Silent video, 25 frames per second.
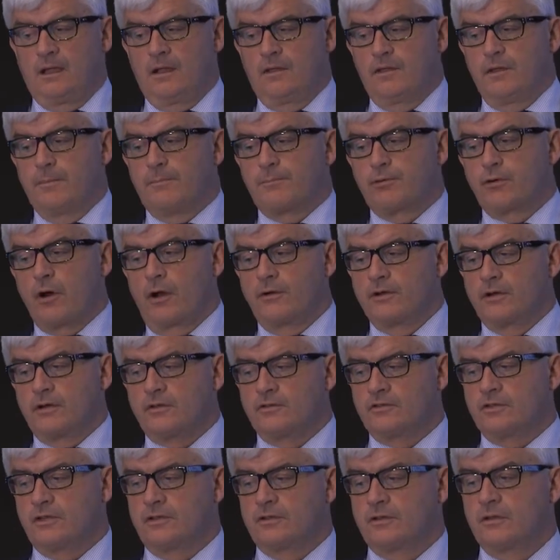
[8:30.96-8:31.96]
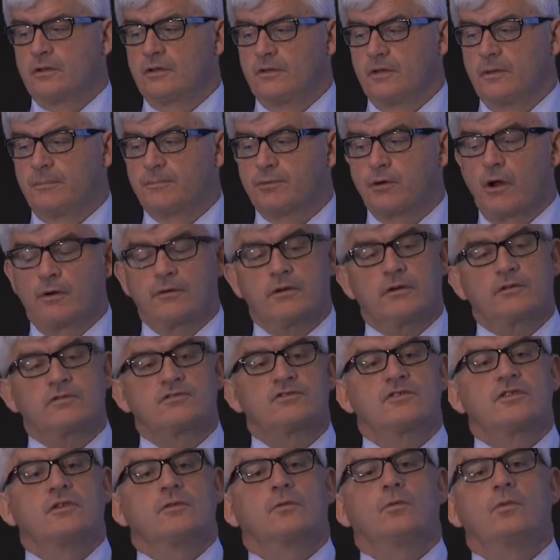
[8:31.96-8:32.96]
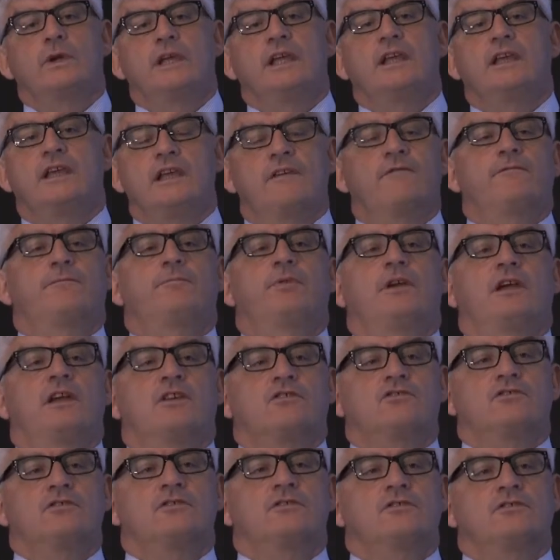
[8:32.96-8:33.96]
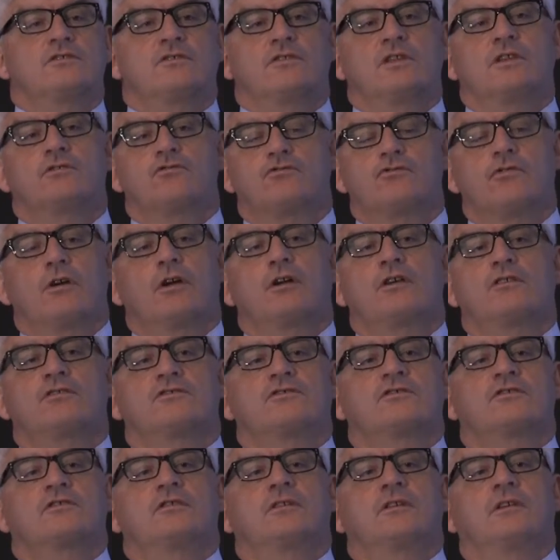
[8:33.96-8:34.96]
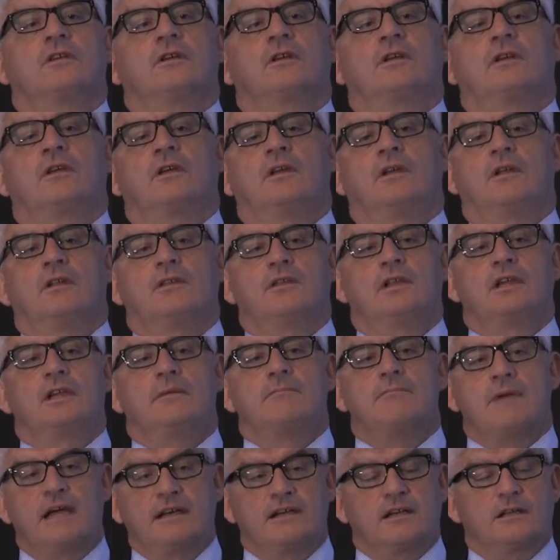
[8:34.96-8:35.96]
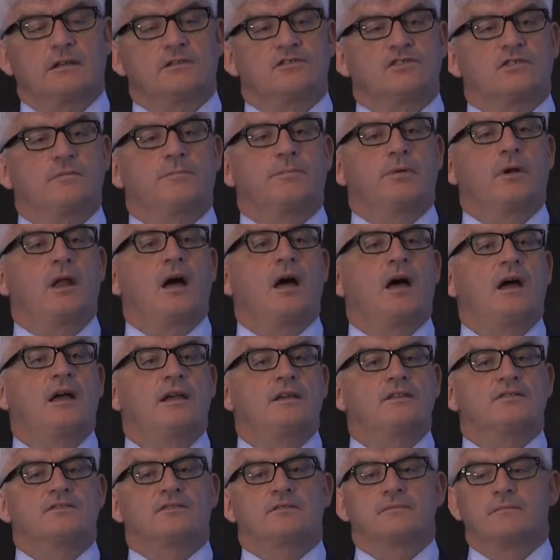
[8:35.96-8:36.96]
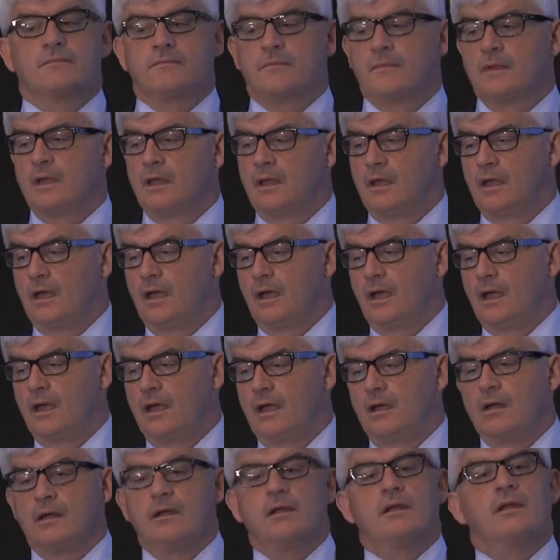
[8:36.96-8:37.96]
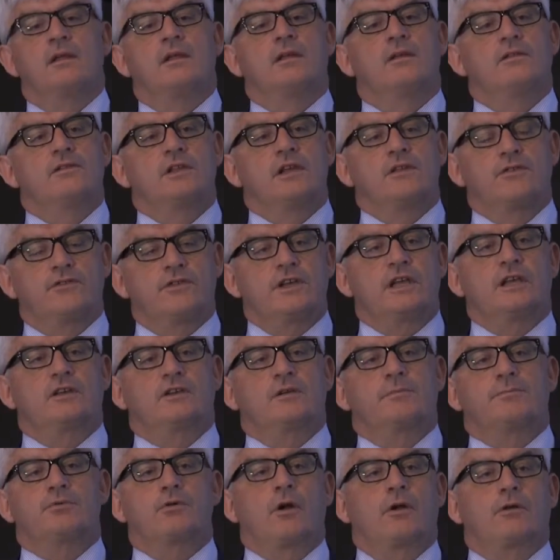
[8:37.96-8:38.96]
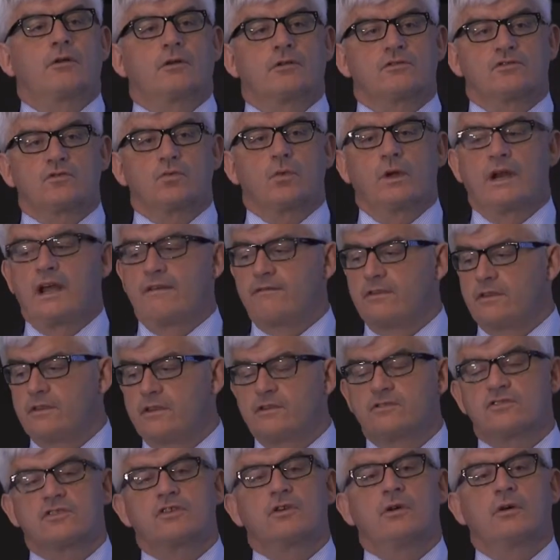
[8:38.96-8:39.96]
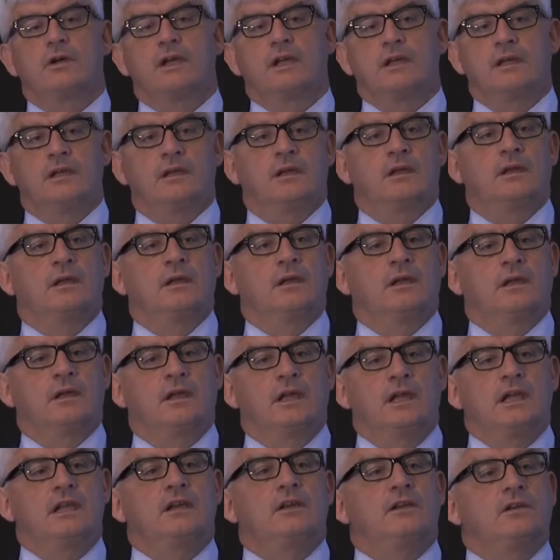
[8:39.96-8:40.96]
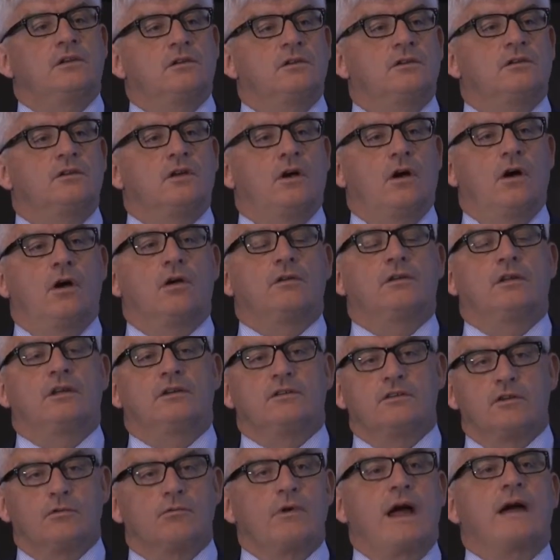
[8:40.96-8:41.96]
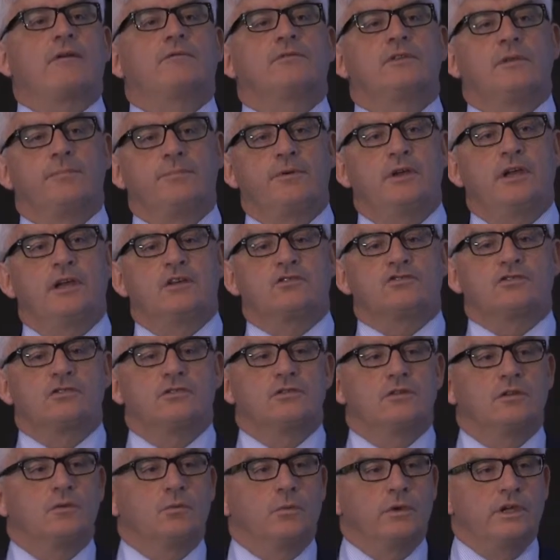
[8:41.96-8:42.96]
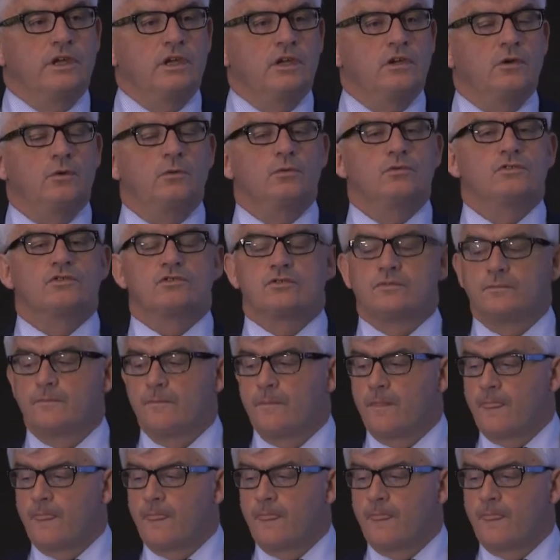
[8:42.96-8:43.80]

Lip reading: The products that we give patients, the drugs, the medical supplies, the theatre products, whatever that's going in and on and around the patient that we use